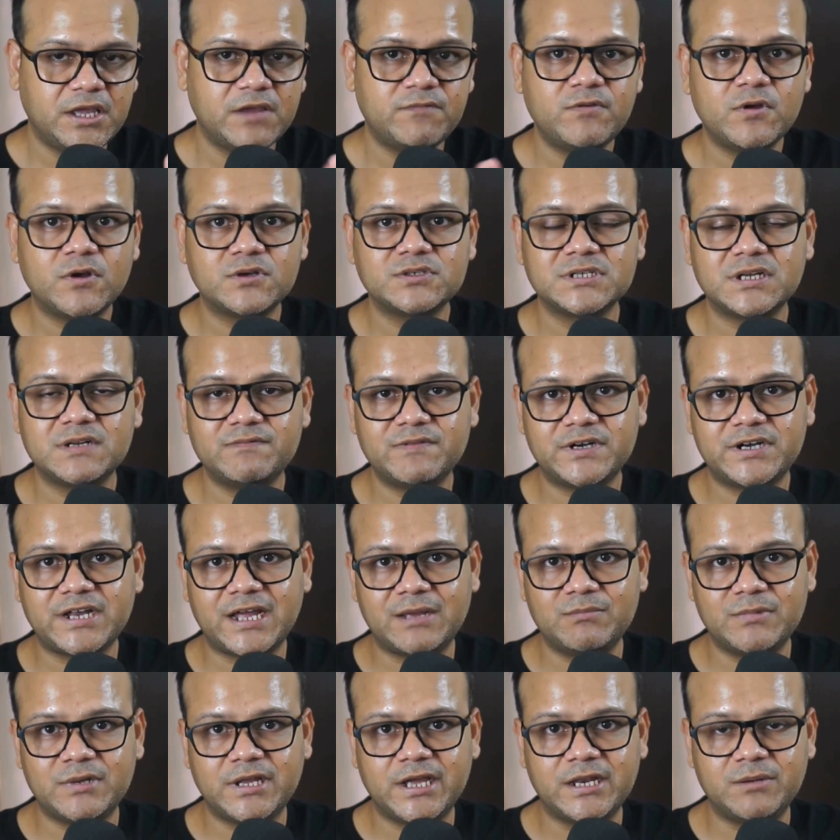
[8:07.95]
yourself a
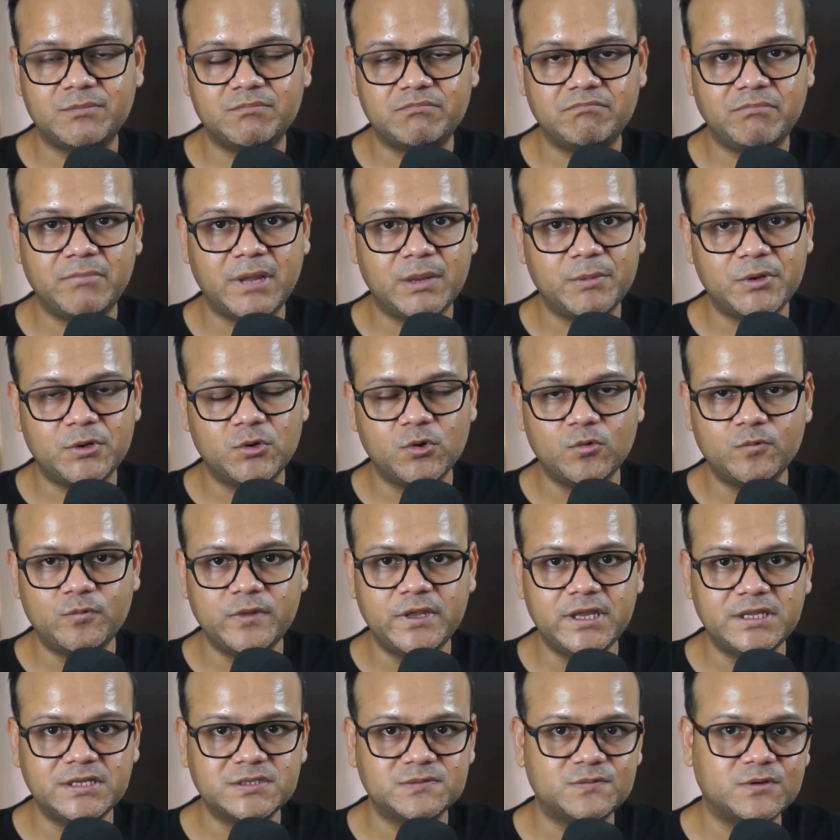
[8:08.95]
timeline, maybe 2
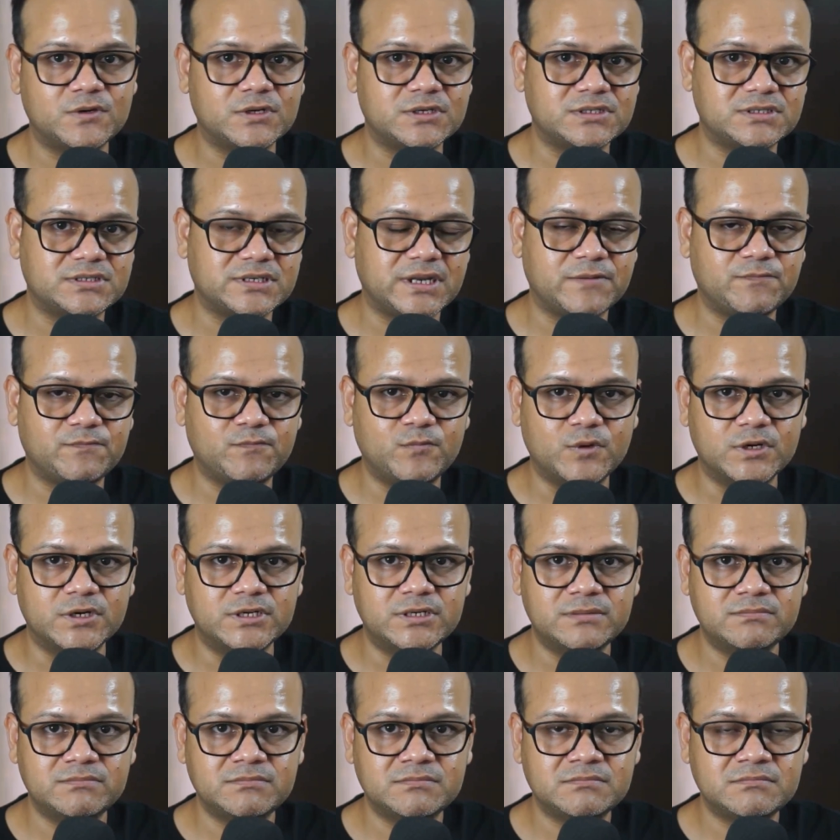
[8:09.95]
weeks for step 1,
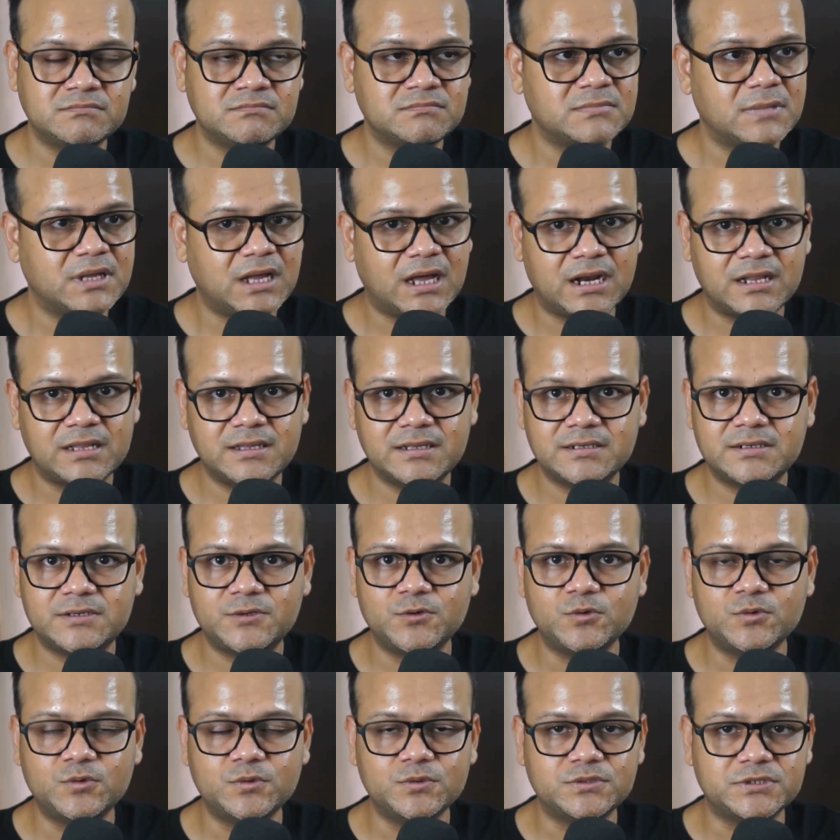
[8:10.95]
another
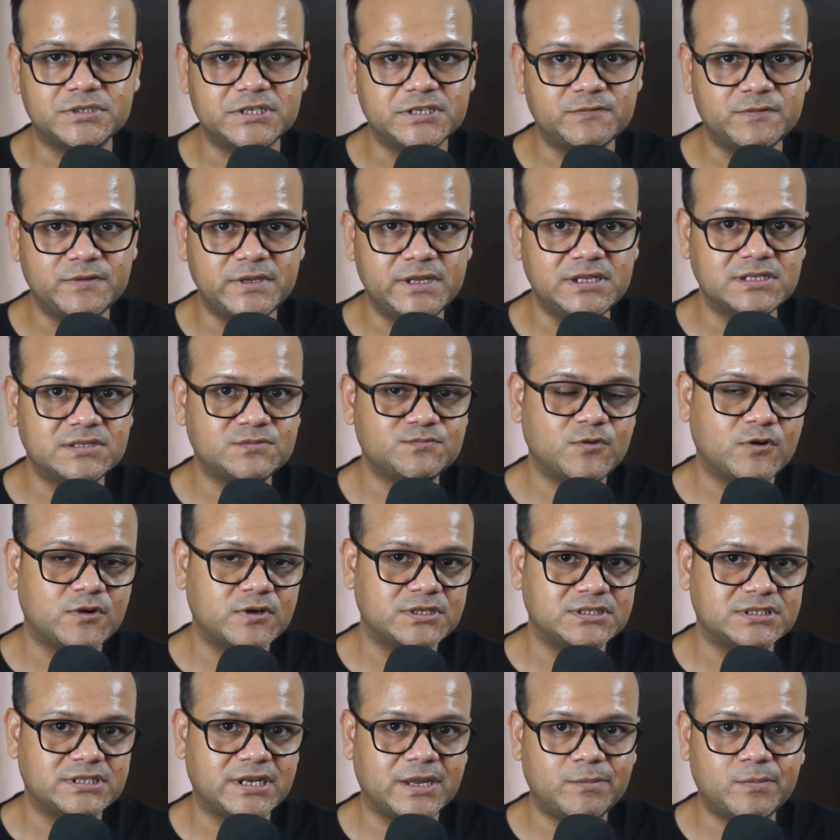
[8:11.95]
2 to 3 weeks for
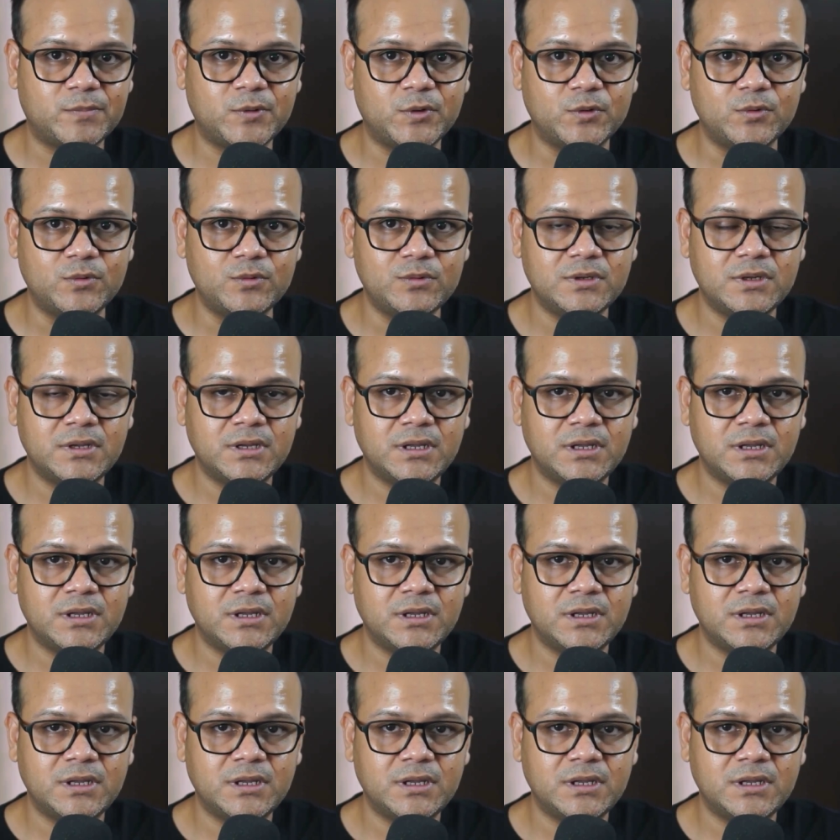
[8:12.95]
step 2,